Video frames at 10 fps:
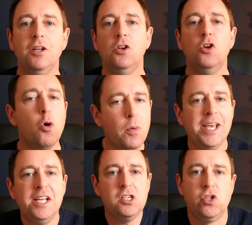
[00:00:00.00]

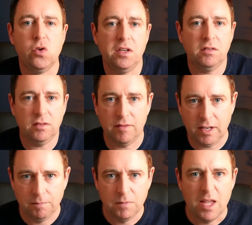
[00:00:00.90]
Nobody enjoys
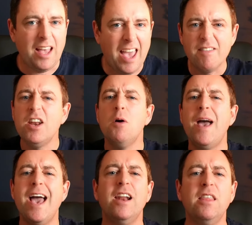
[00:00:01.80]
saving. Giving
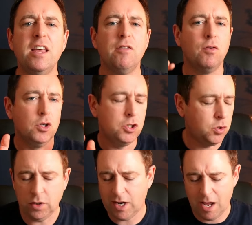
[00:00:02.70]
up anything for a
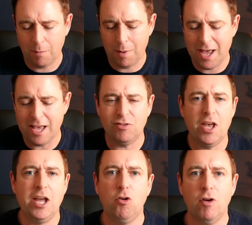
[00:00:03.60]
short time is
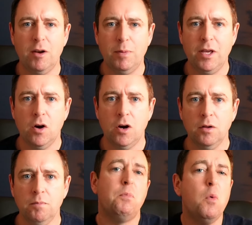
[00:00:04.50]
incredibly hard.
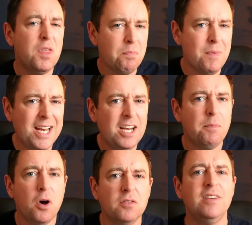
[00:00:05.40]
But with many
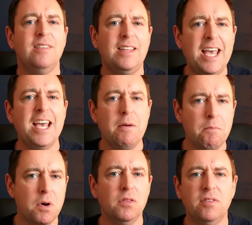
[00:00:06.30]
deposits taking
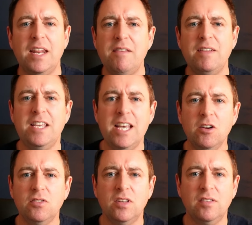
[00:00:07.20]
months and even
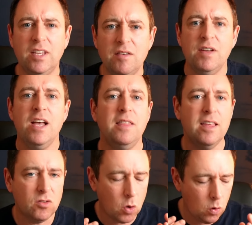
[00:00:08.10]
years to save,
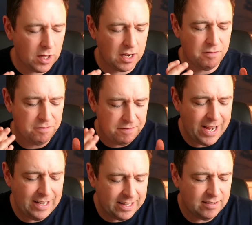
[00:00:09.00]
this goal can
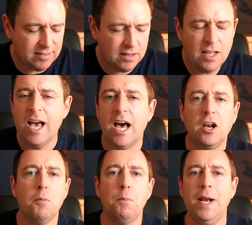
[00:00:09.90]
feel distant
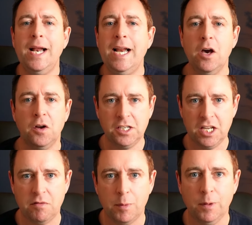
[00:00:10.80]
and completely
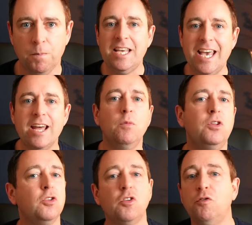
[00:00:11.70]
unachievable. Yet with
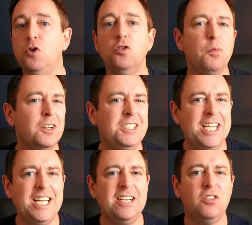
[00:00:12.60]
just a few small
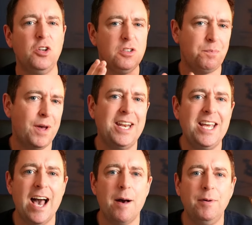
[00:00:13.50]
changes to your
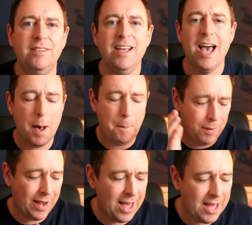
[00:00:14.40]
spending habits, a
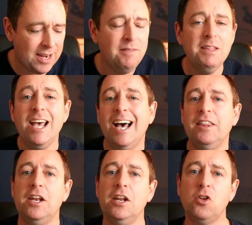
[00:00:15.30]
plan,
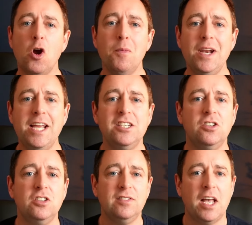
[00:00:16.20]
and the determination
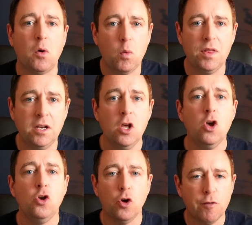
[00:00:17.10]
to stick with it,
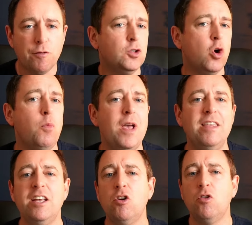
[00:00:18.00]
your first home
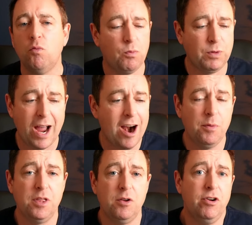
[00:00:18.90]
is entirely
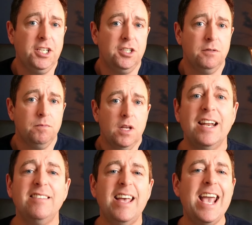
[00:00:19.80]
within reach.
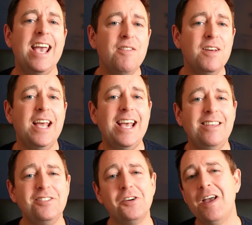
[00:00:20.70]
And it's even
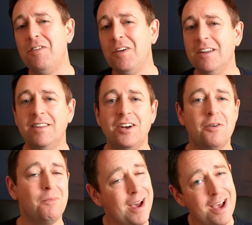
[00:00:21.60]
easier if you
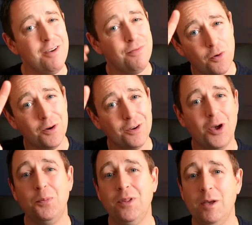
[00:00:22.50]
consider my 4
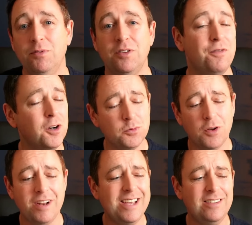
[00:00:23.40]
top tips. The first
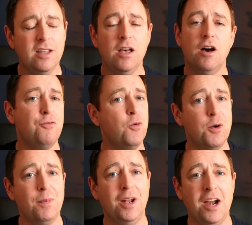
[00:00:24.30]
one is
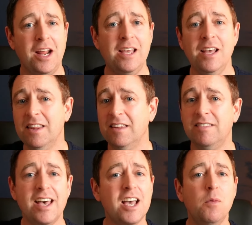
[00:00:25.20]
affordability. The
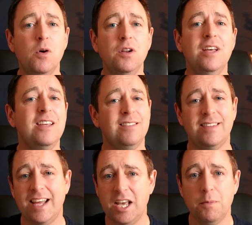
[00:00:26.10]
second one,
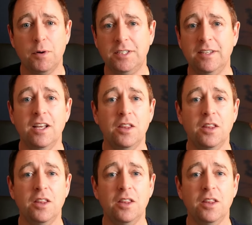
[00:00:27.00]
setting a budget.